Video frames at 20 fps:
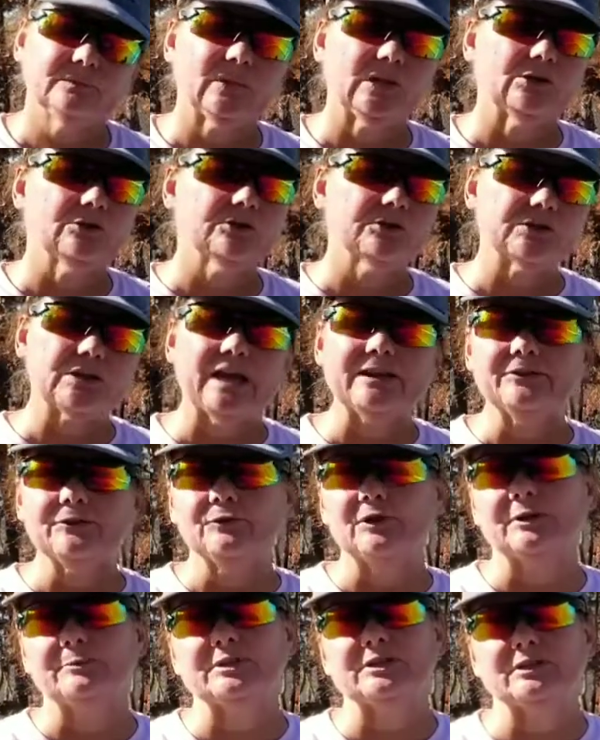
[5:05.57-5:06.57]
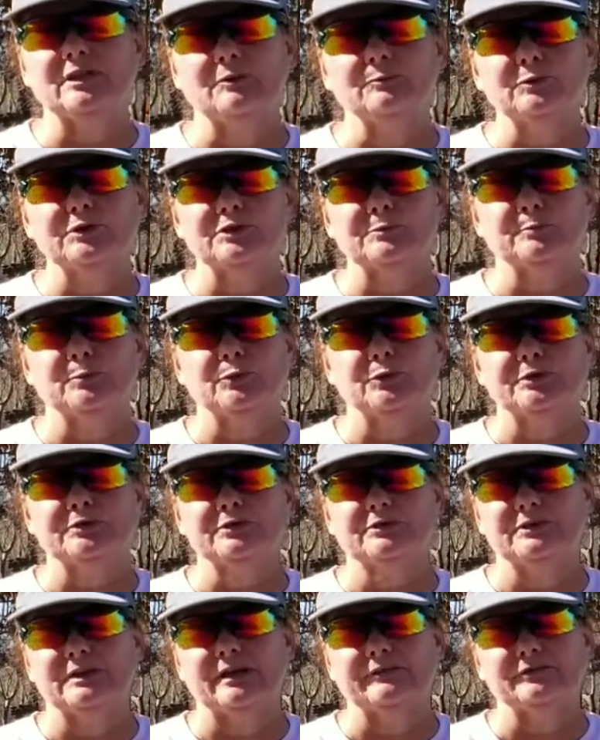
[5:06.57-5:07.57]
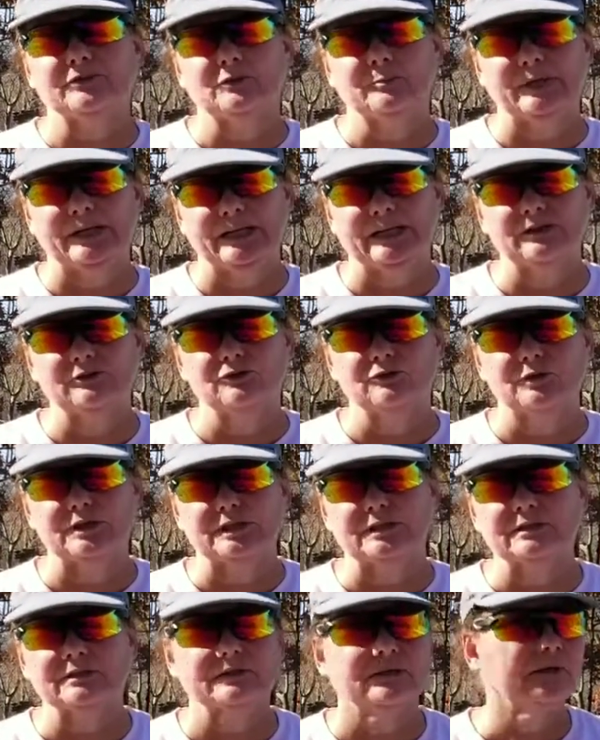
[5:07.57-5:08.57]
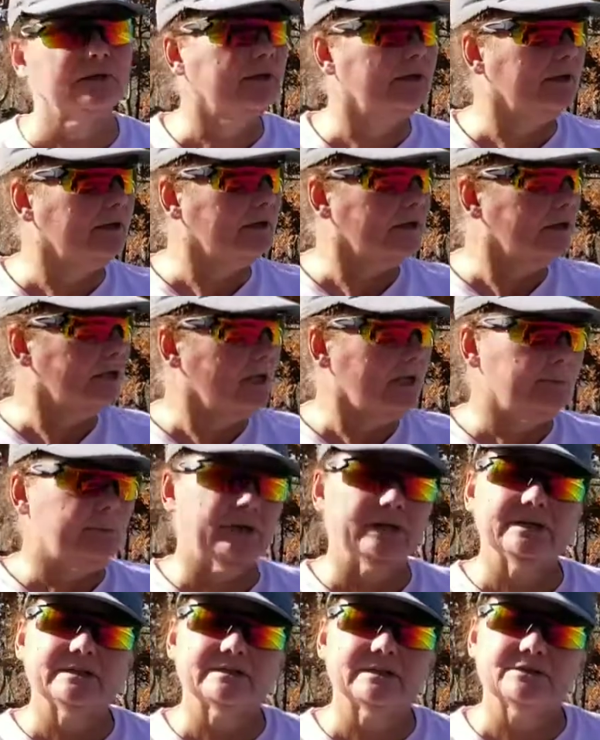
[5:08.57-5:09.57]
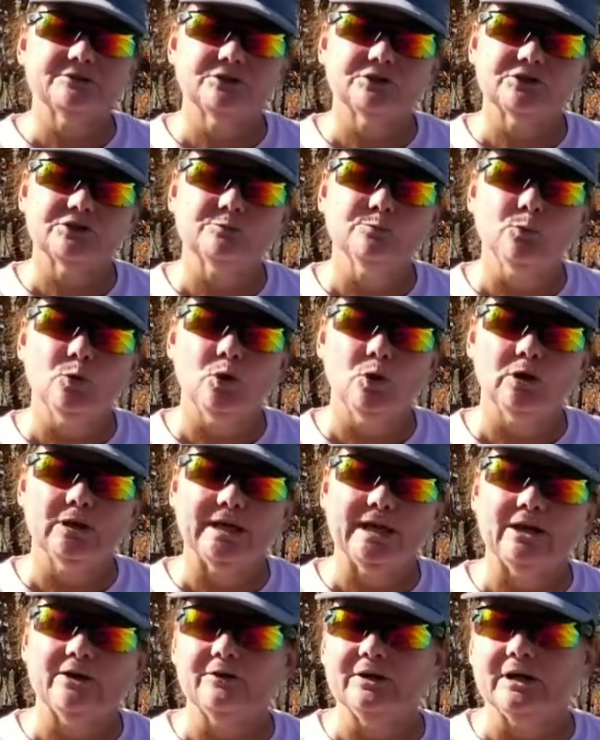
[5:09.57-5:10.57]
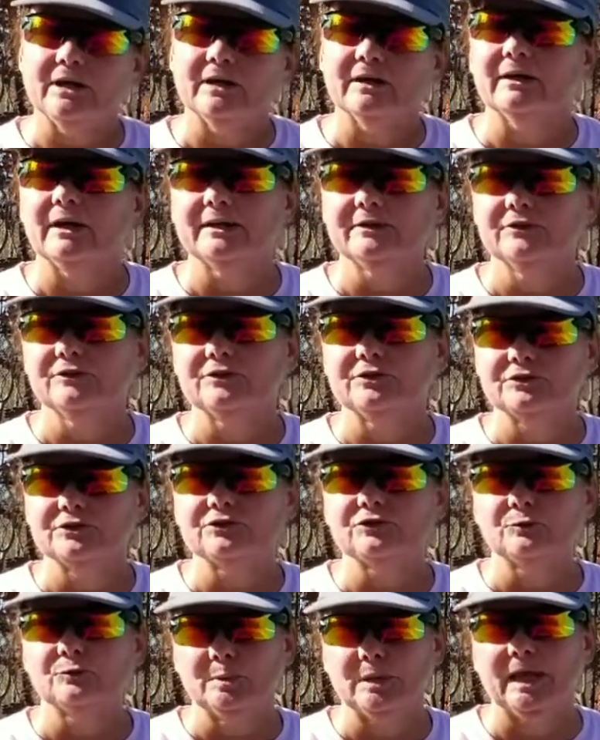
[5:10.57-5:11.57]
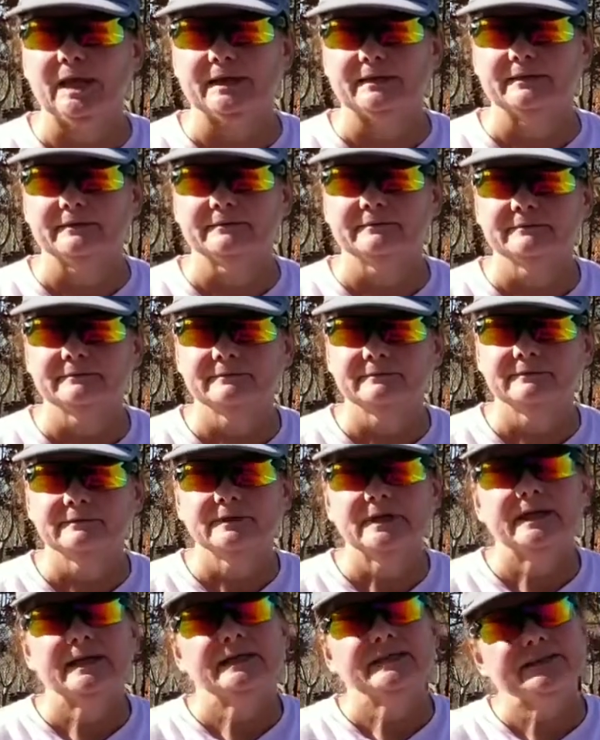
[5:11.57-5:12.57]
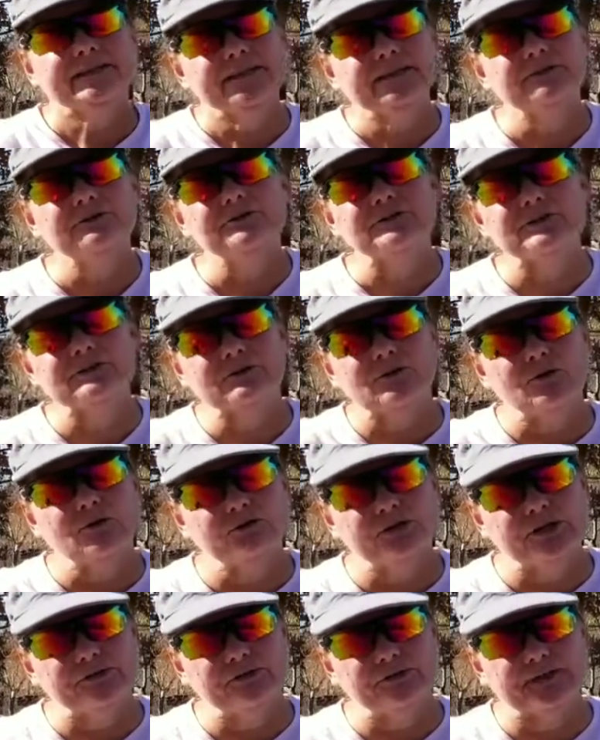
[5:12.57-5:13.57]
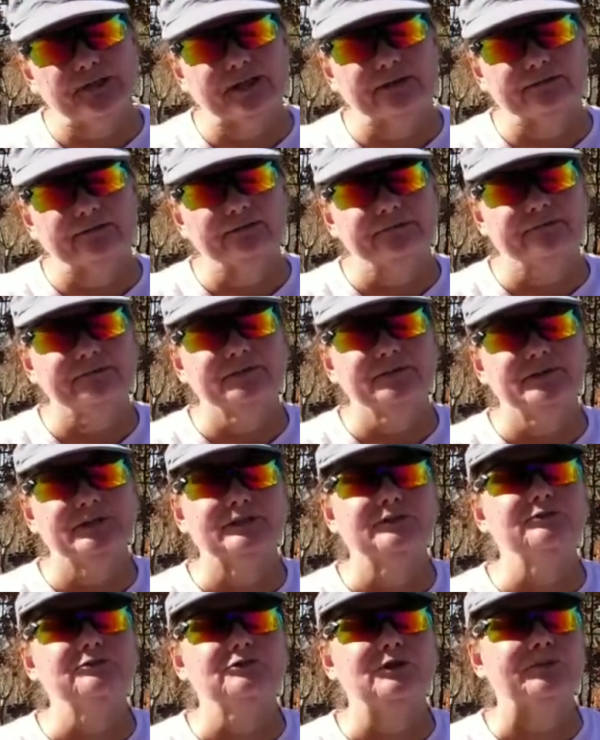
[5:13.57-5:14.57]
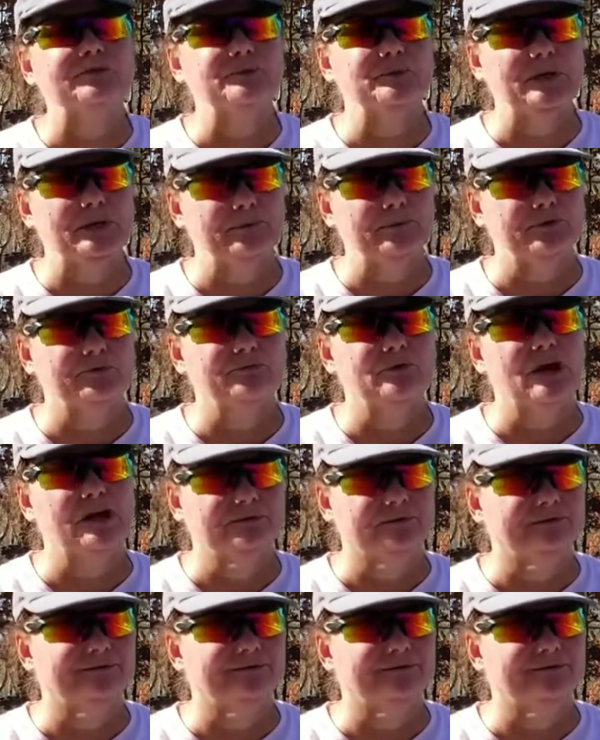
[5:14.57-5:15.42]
Because I thought I was done with sports because I have so many injuries. But it's such a small area, you can still play. Singles is a whole nother thing. Singles, you have to be able to run.